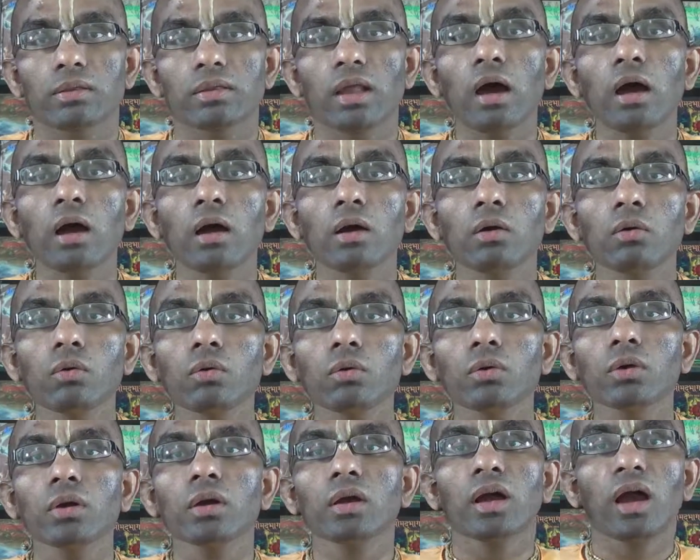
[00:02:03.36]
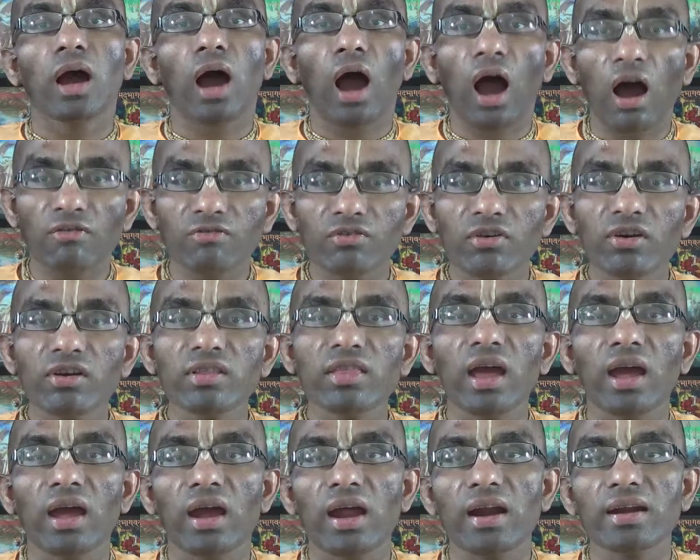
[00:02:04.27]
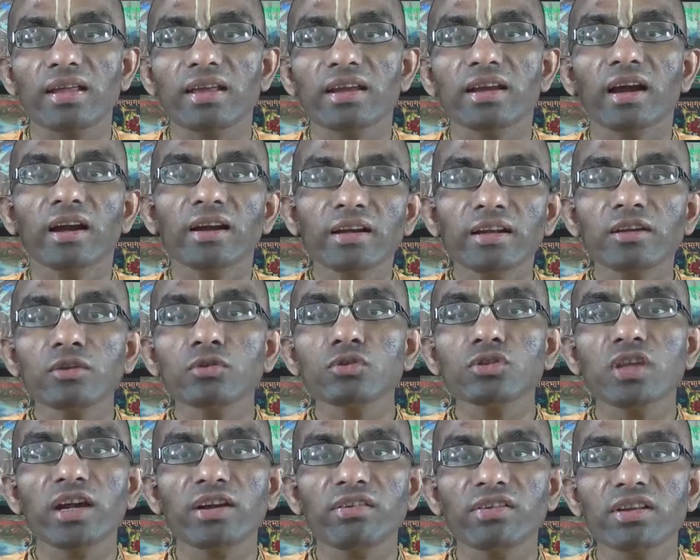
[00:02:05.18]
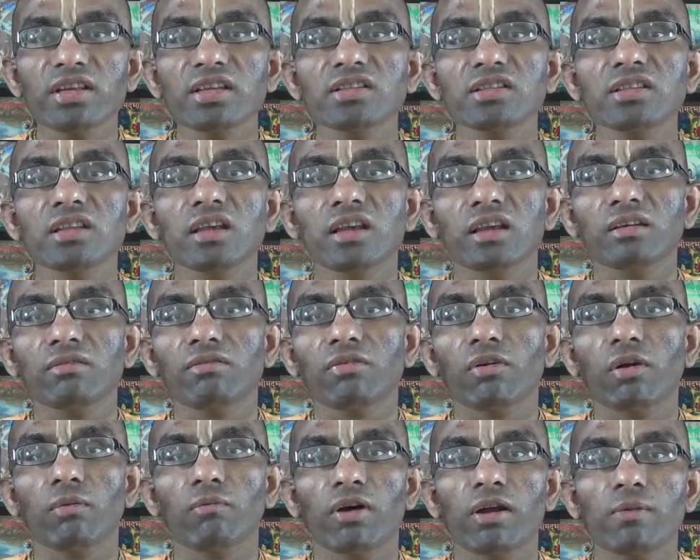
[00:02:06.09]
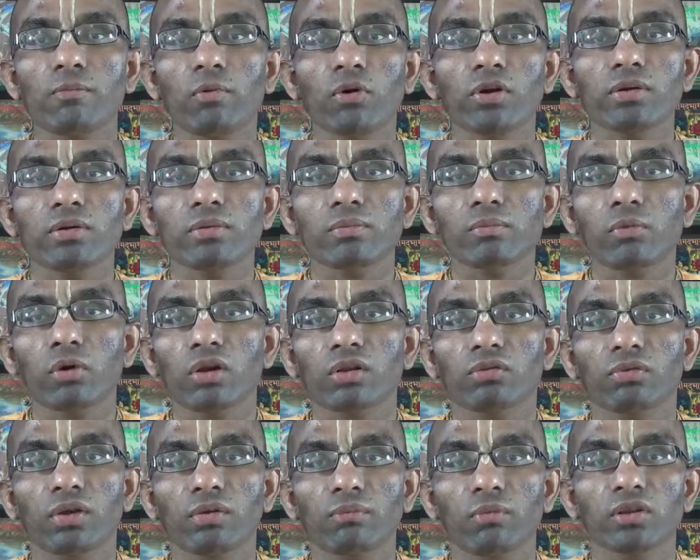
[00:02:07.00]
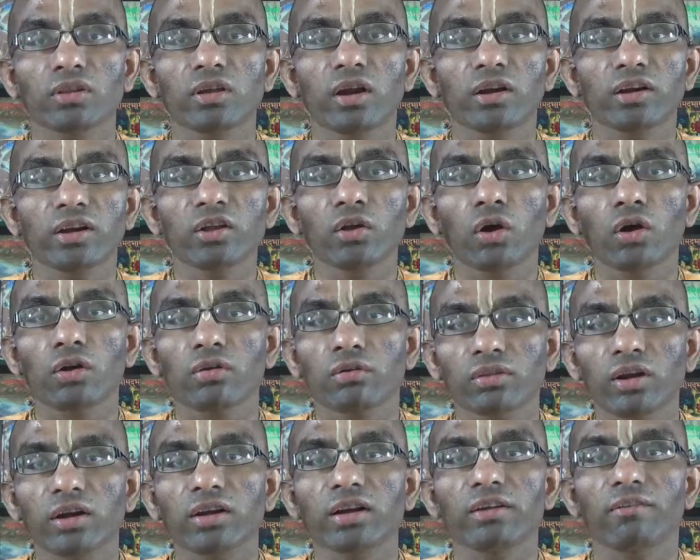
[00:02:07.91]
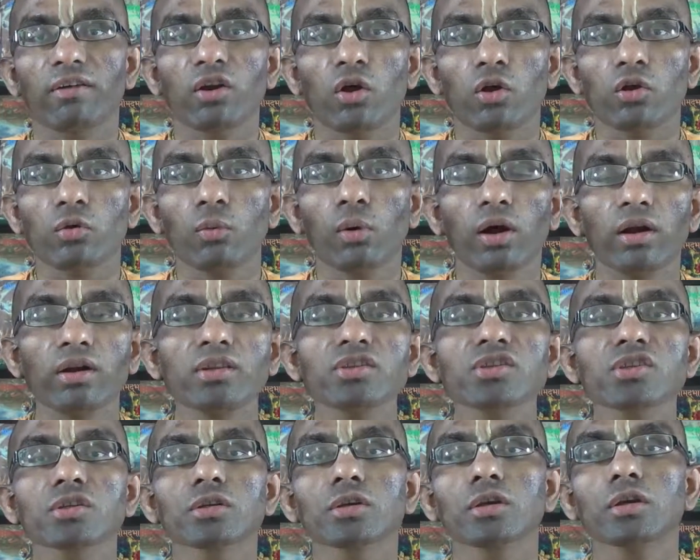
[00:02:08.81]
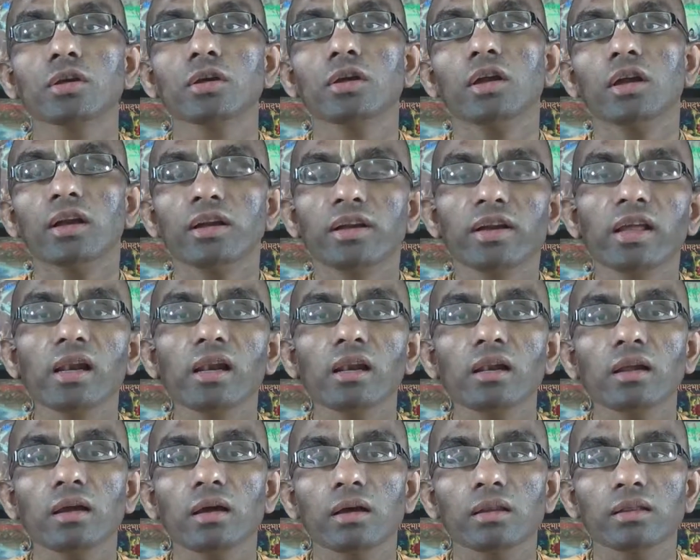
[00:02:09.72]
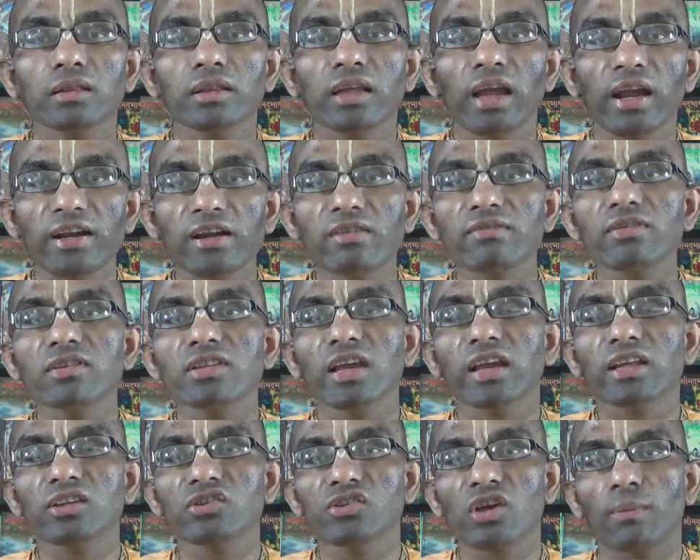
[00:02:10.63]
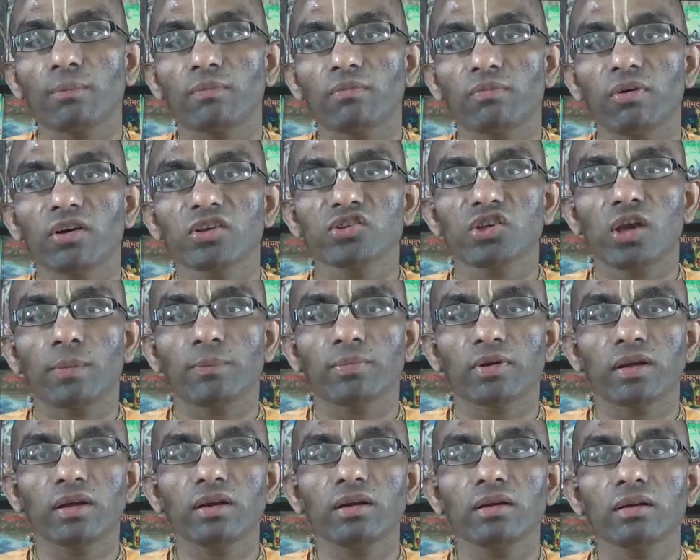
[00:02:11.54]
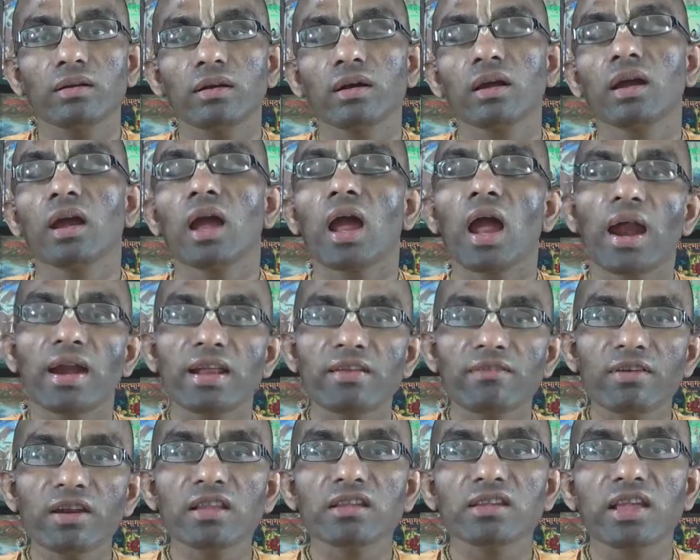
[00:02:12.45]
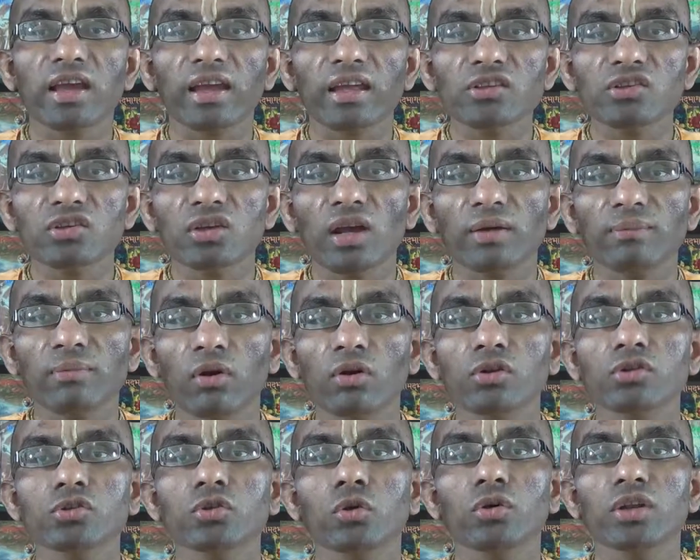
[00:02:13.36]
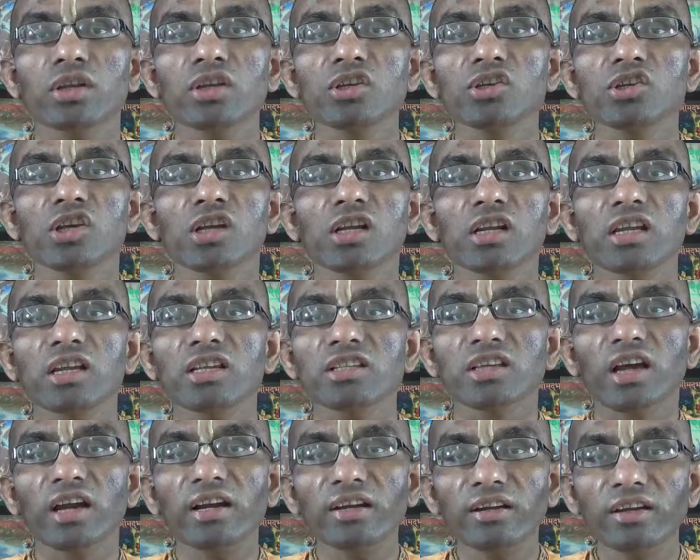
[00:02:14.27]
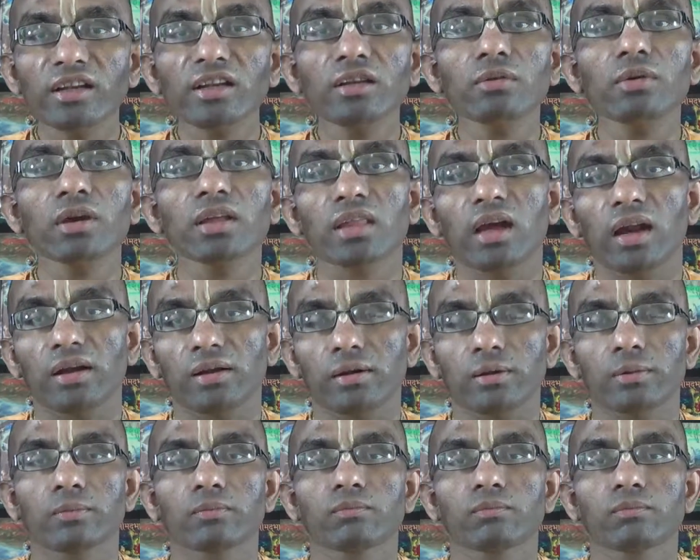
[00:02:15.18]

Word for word: now, after that, he continues that reasoning from one point, more or less one point thirty on, thirty-one onwards till the end of the second chap, first chapter. And even in the second chapter also, initially he is continuing that.